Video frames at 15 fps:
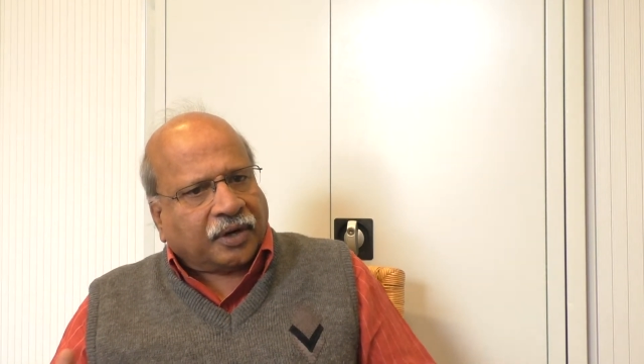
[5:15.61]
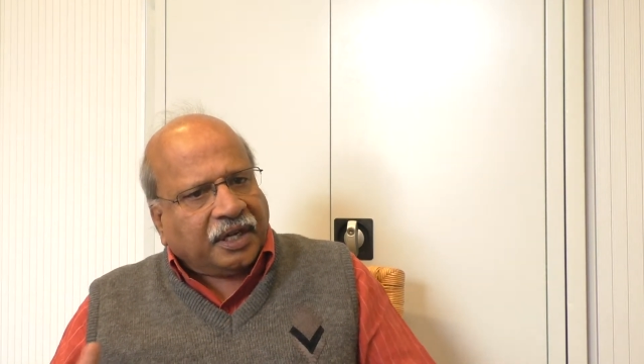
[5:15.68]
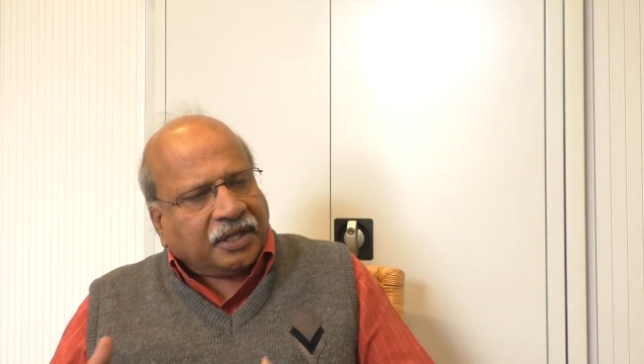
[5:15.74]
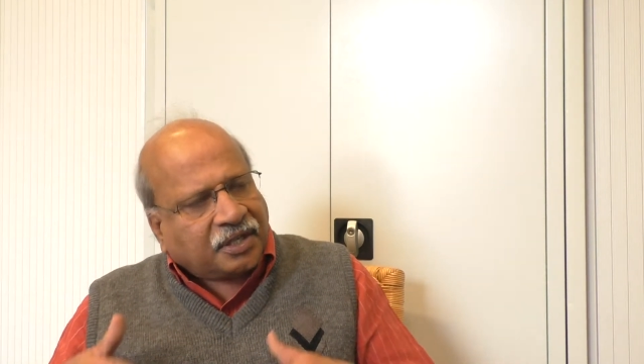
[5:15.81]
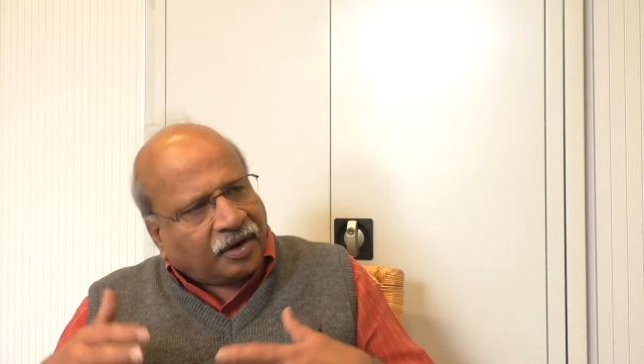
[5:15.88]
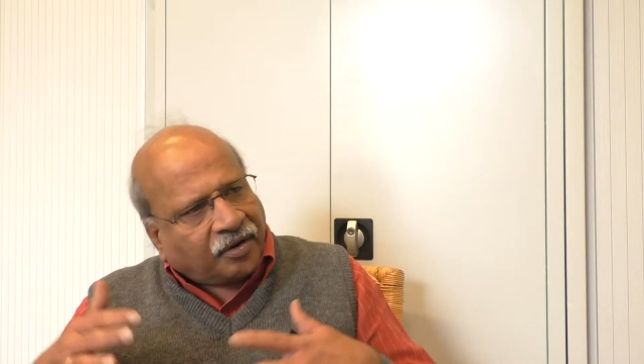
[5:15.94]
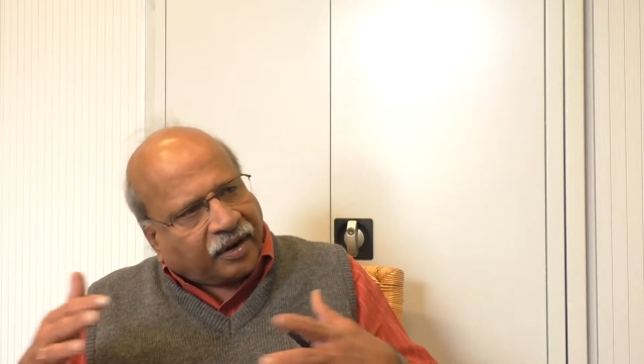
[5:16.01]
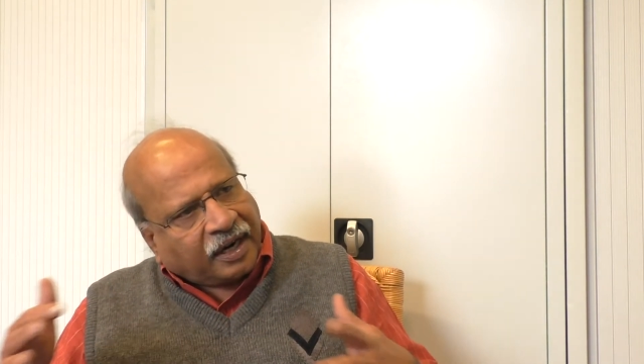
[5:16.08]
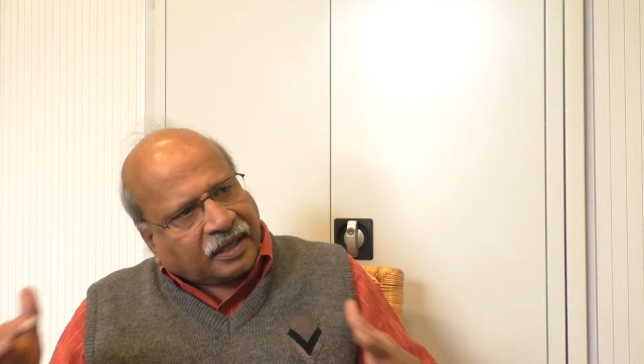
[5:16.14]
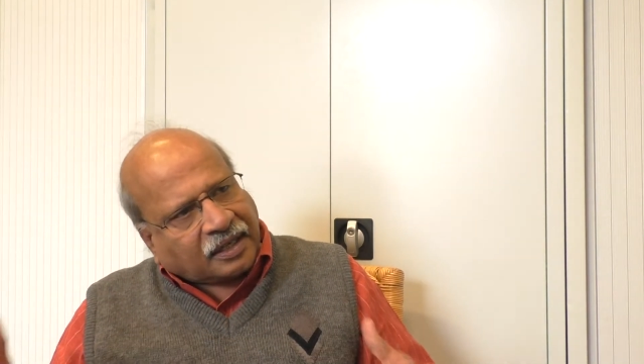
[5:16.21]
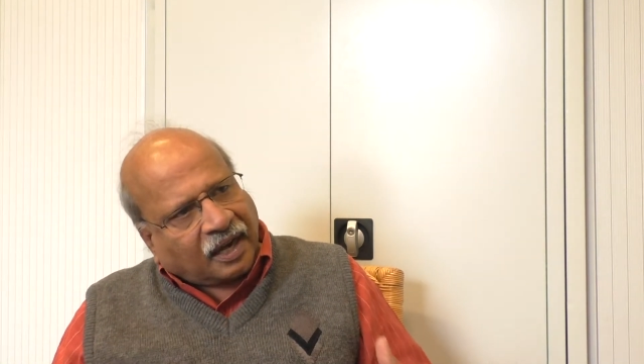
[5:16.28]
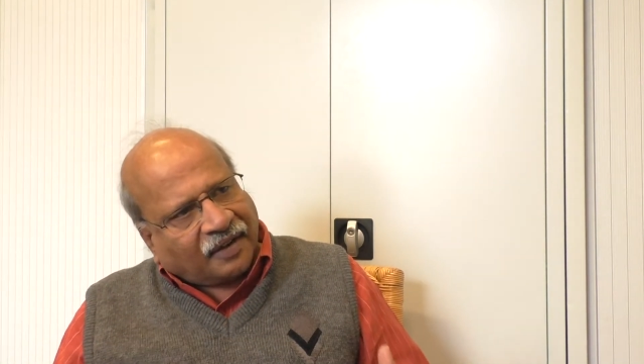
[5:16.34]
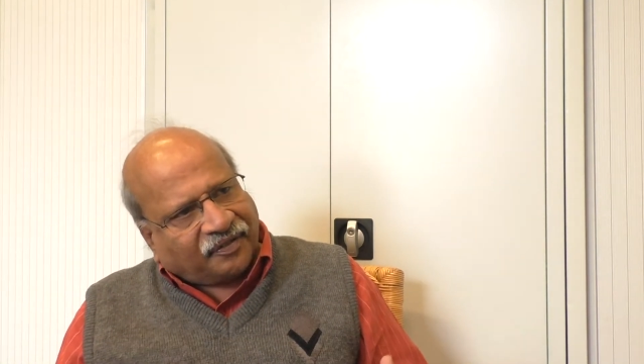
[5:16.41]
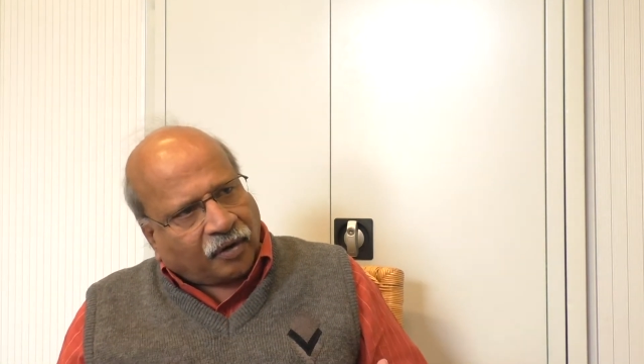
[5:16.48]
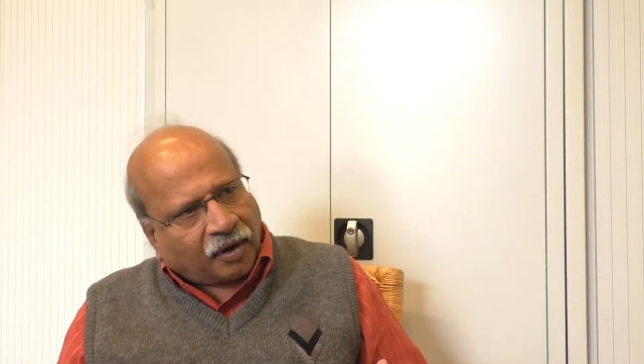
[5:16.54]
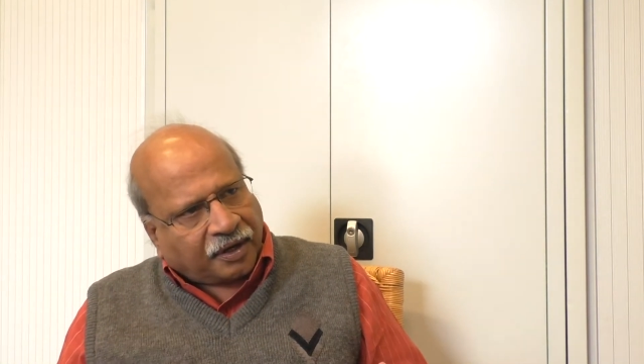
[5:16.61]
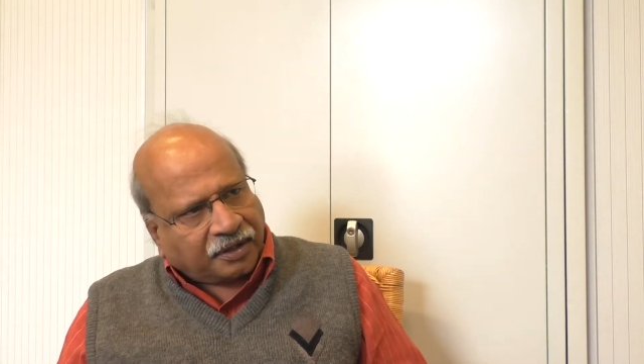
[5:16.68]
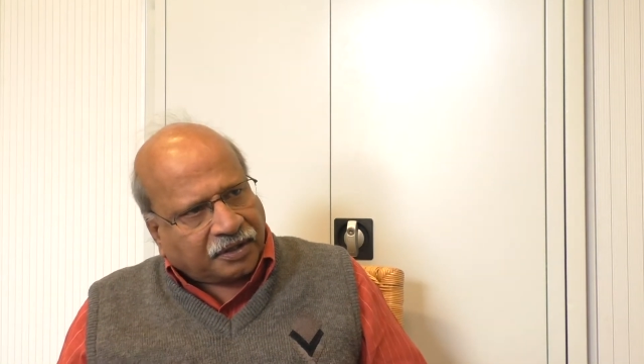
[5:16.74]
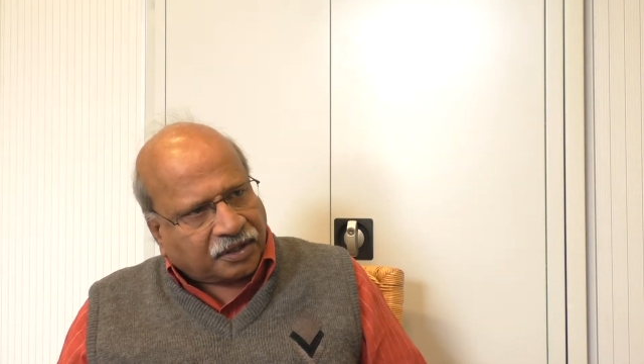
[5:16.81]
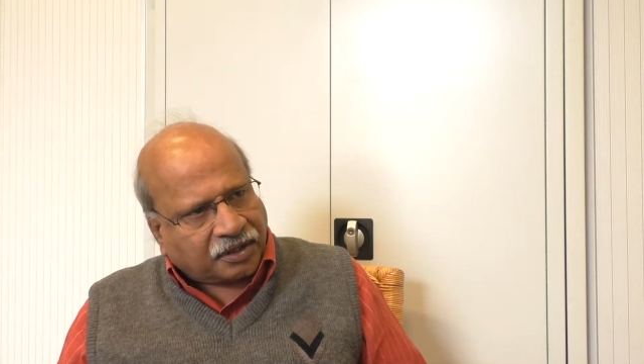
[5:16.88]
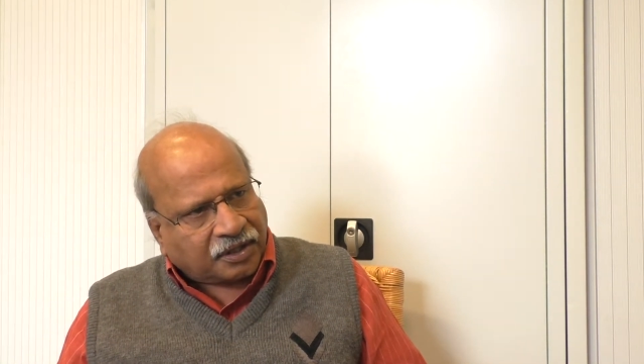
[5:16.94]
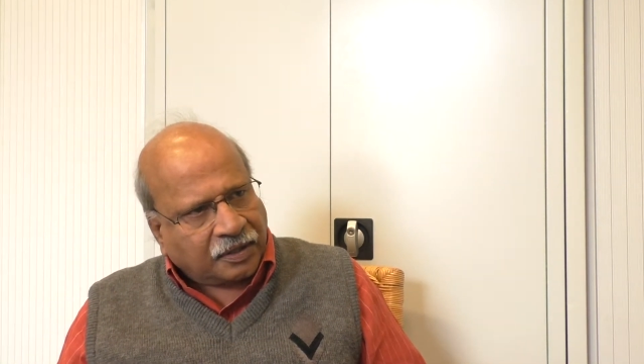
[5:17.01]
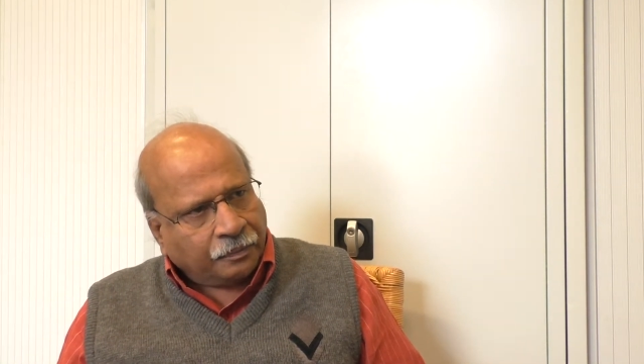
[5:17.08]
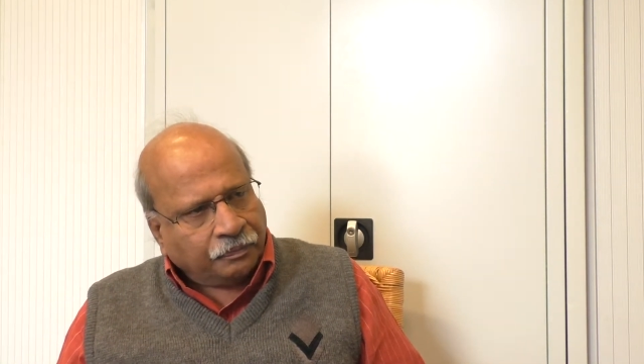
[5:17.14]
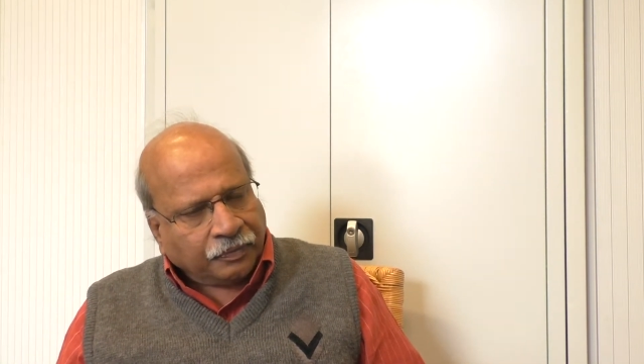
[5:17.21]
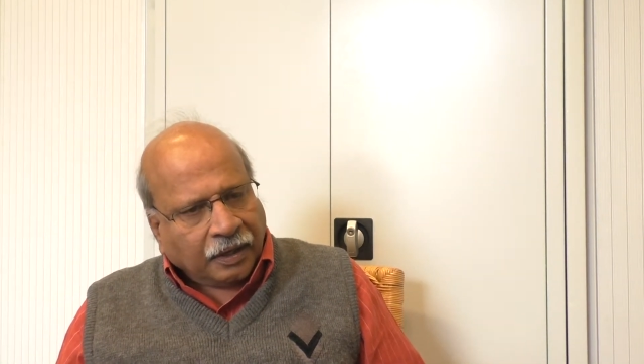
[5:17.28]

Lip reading: regenerate our forests